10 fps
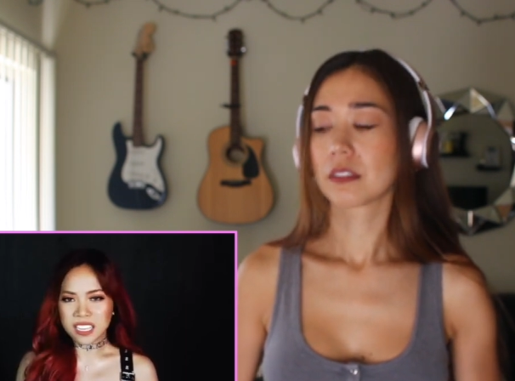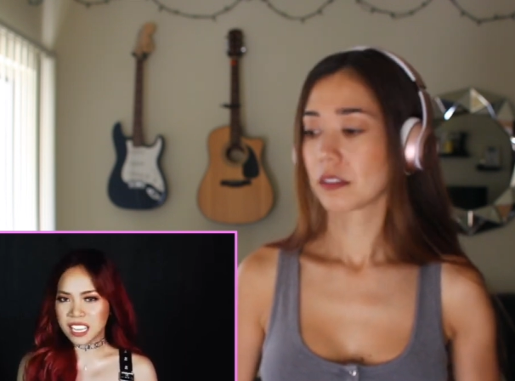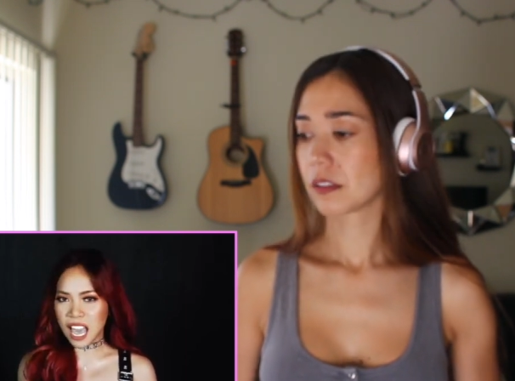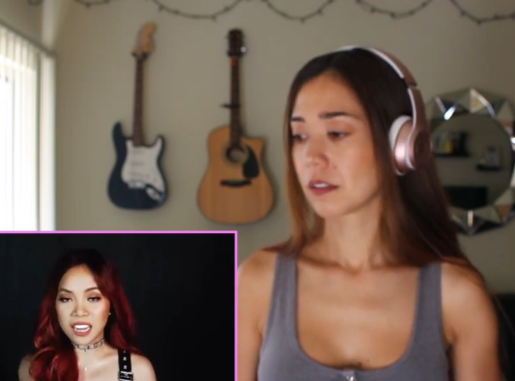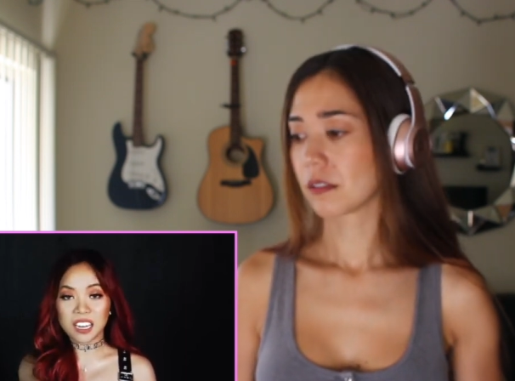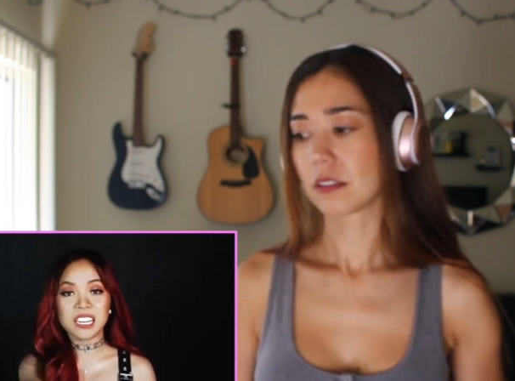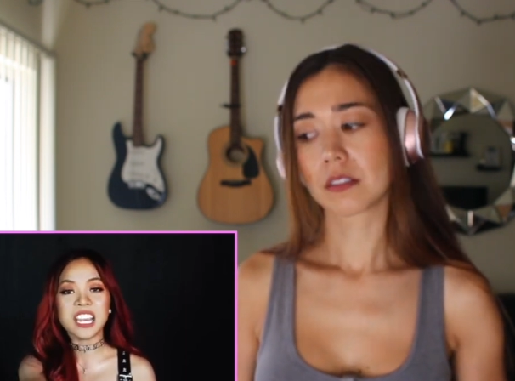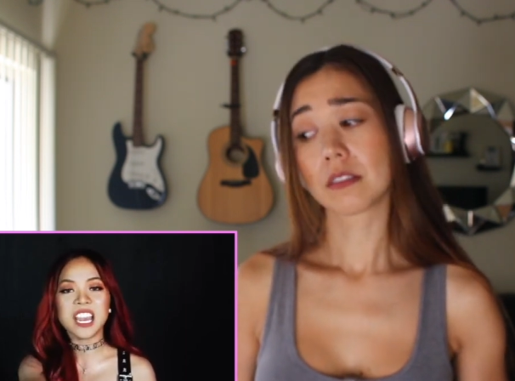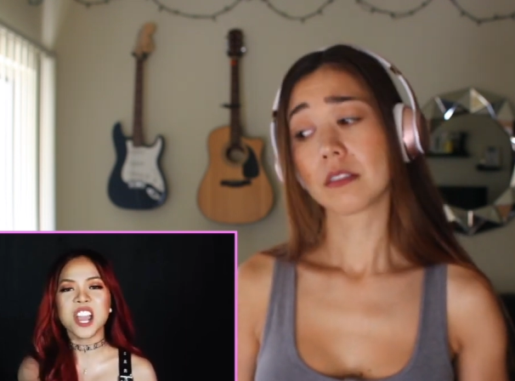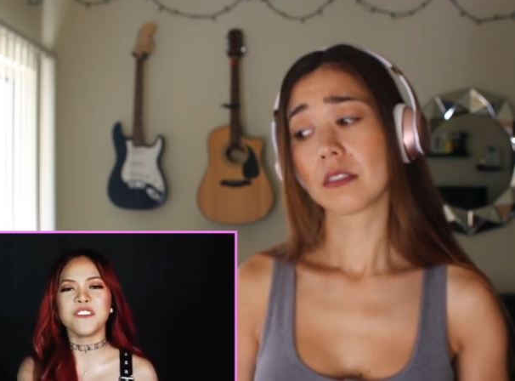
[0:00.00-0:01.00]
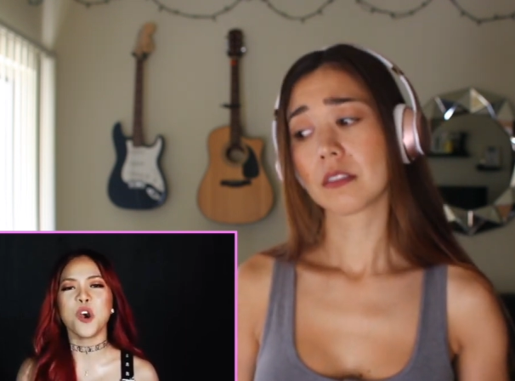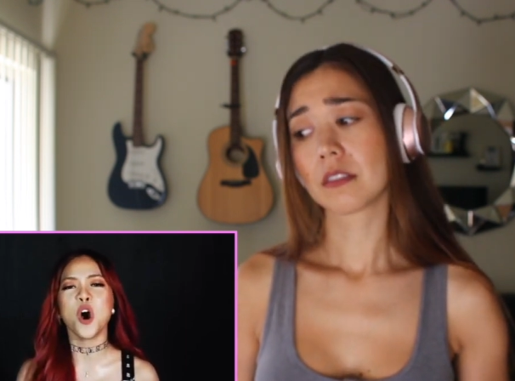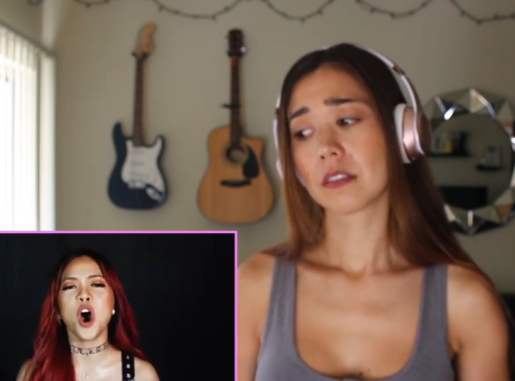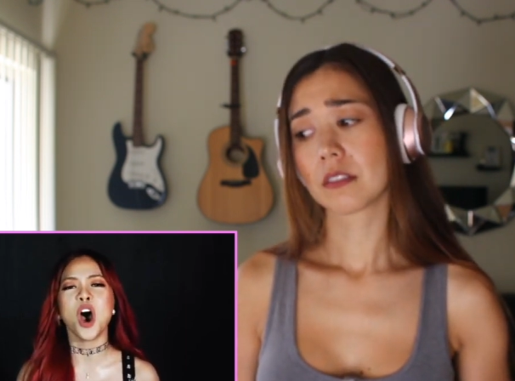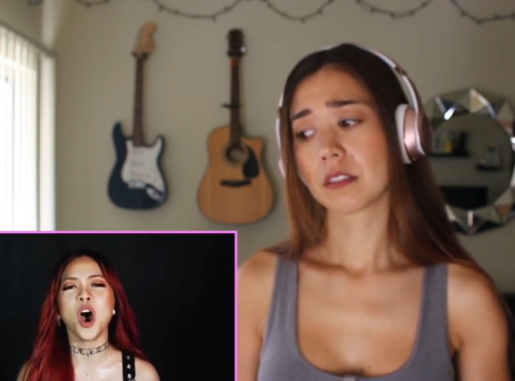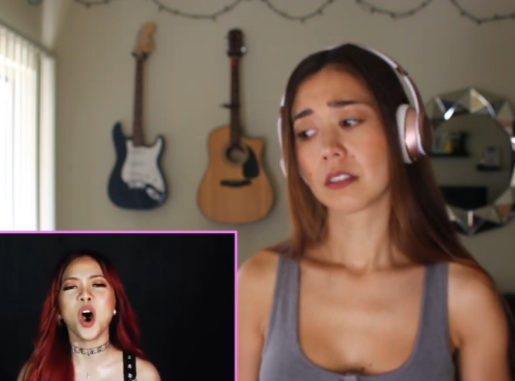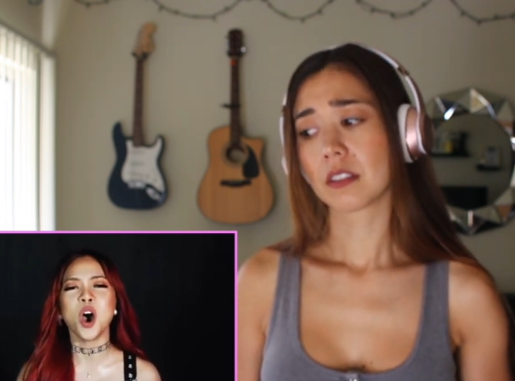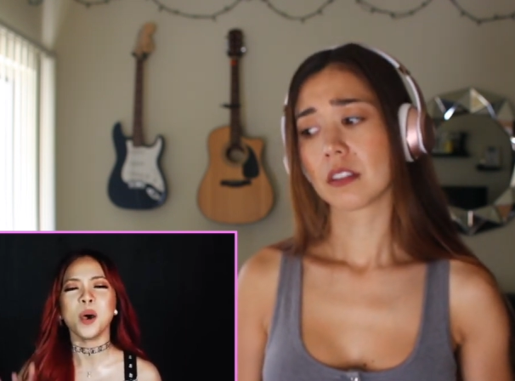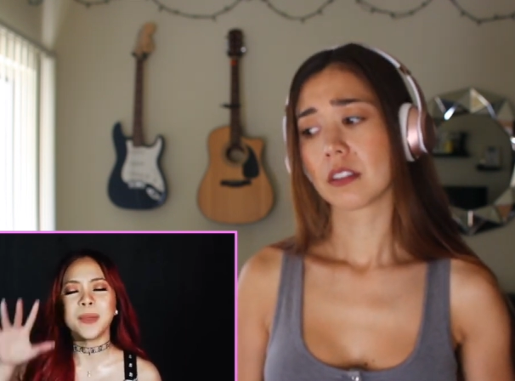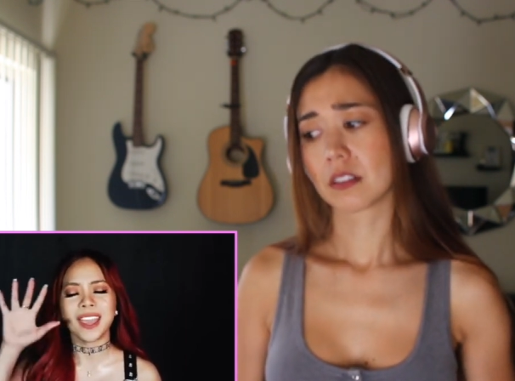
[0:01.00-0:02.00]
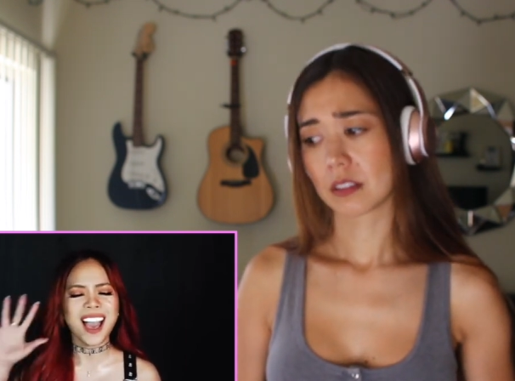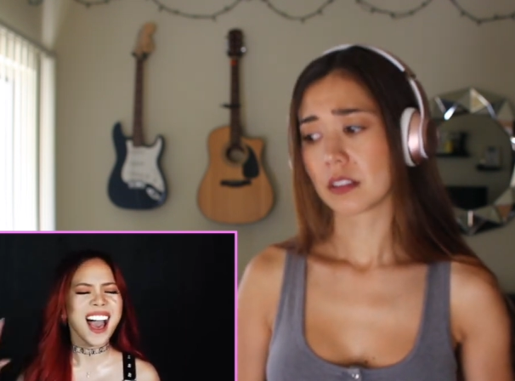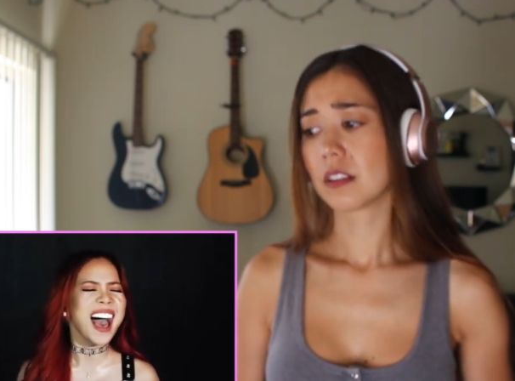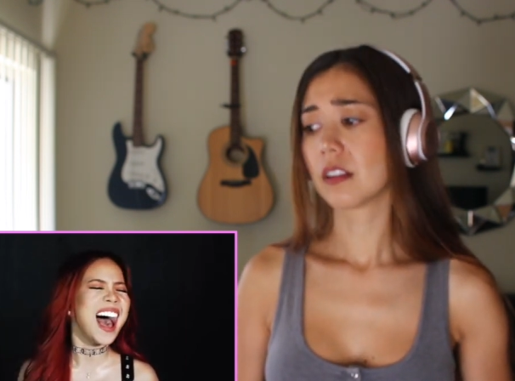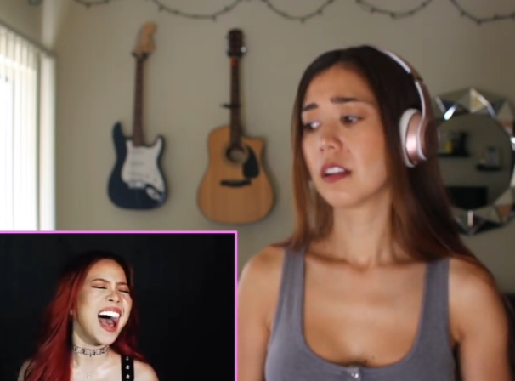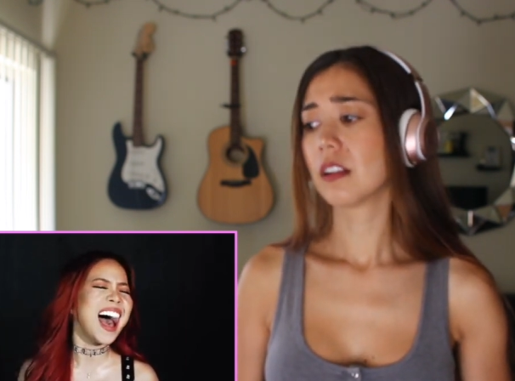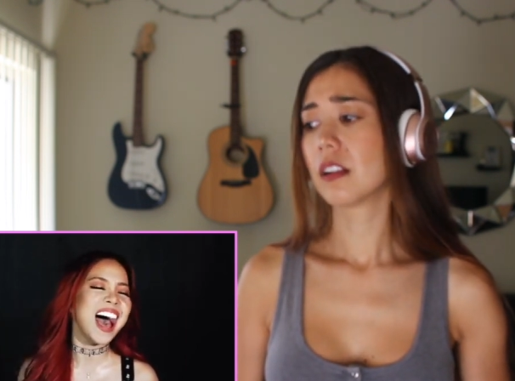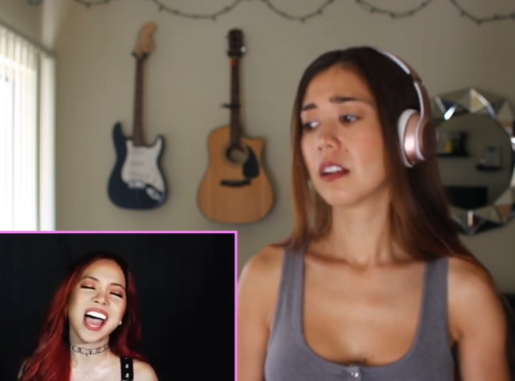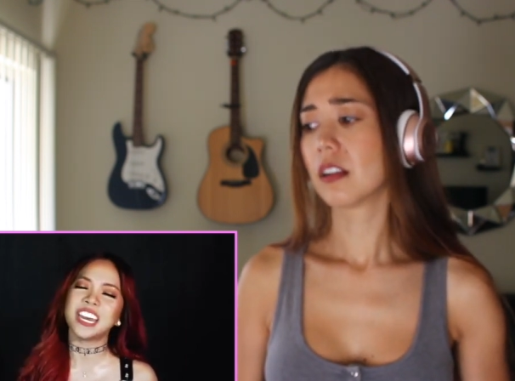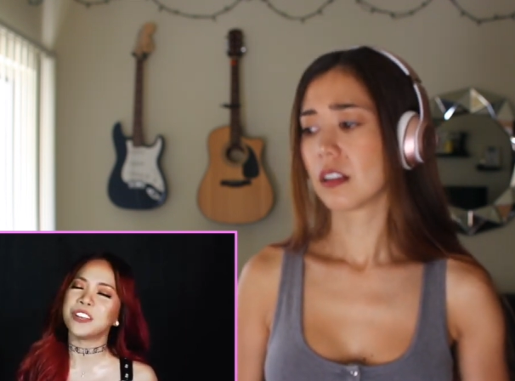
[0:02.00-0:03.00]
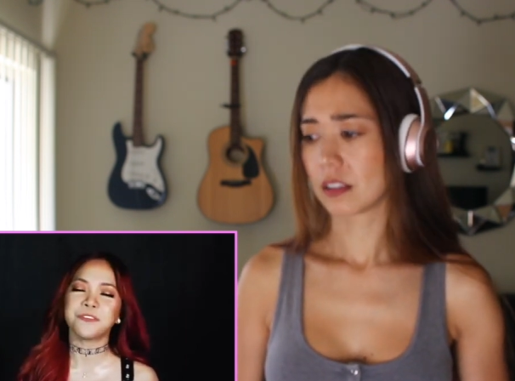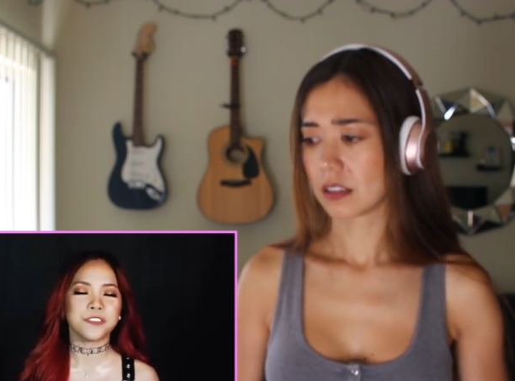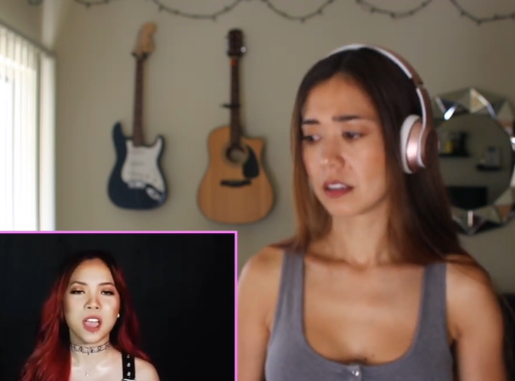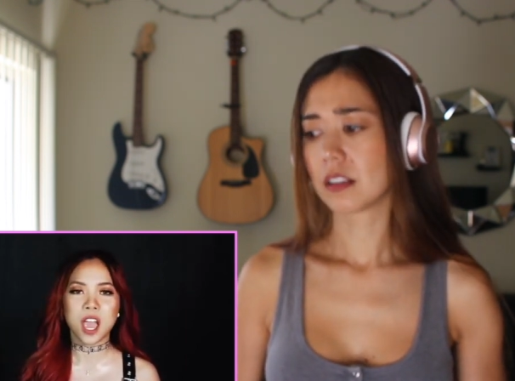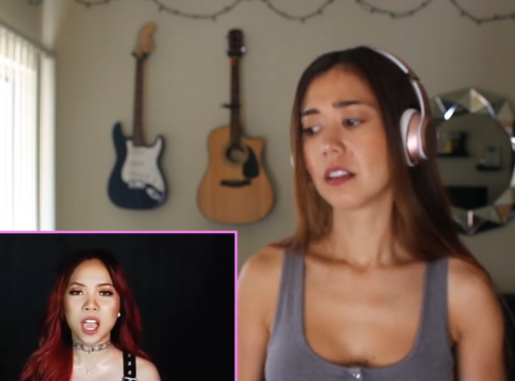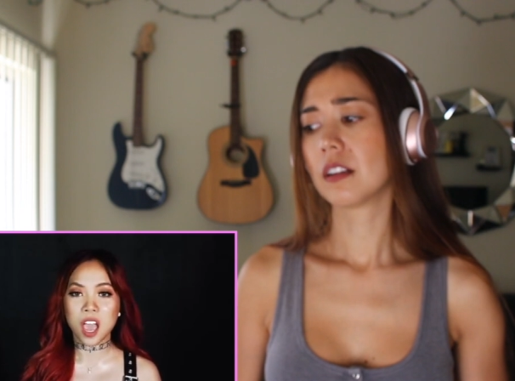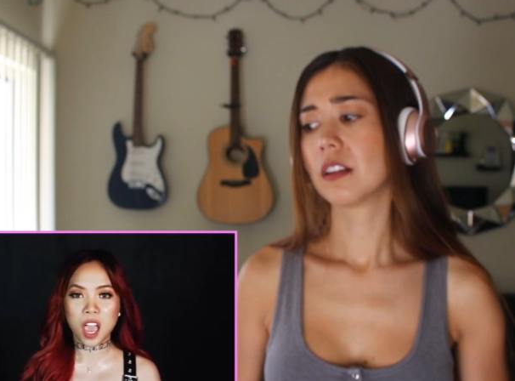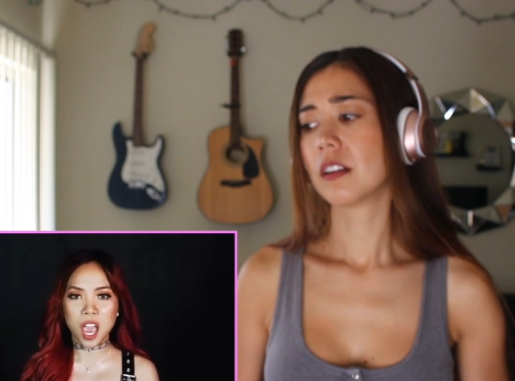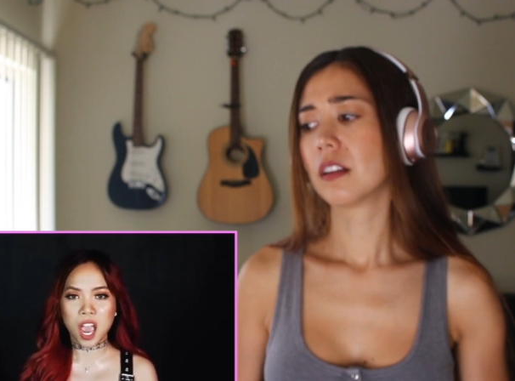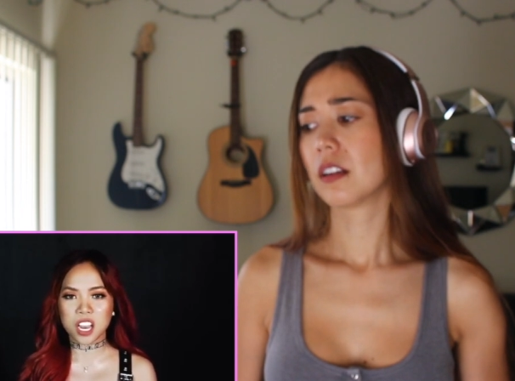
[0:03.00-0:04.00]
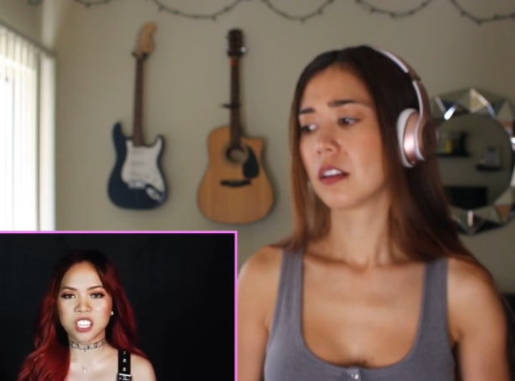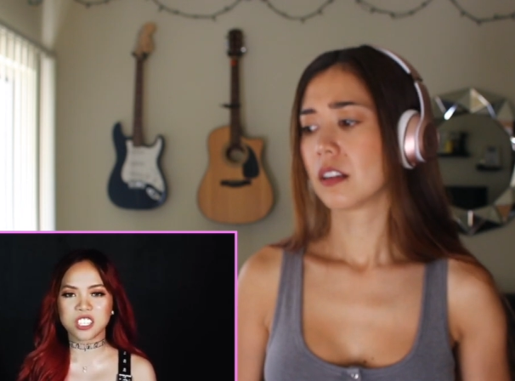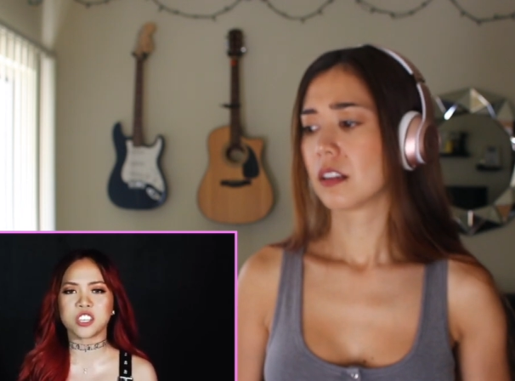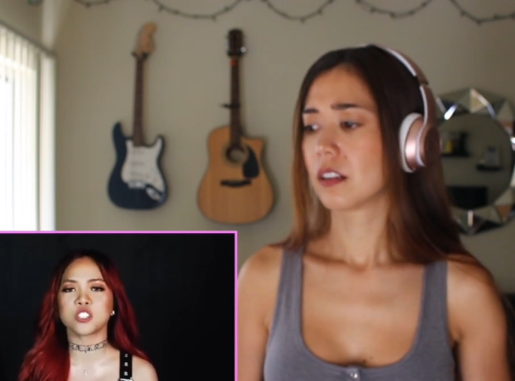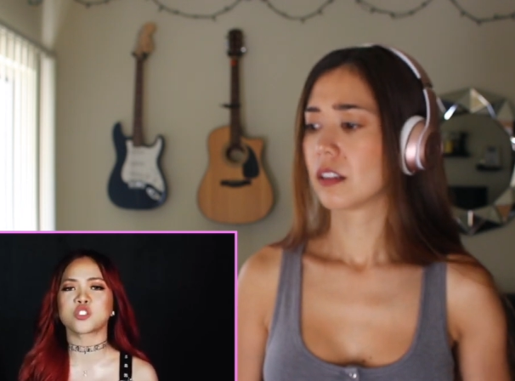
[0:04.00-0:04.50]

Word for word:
Speaker 1: gotta leave you all behind and face the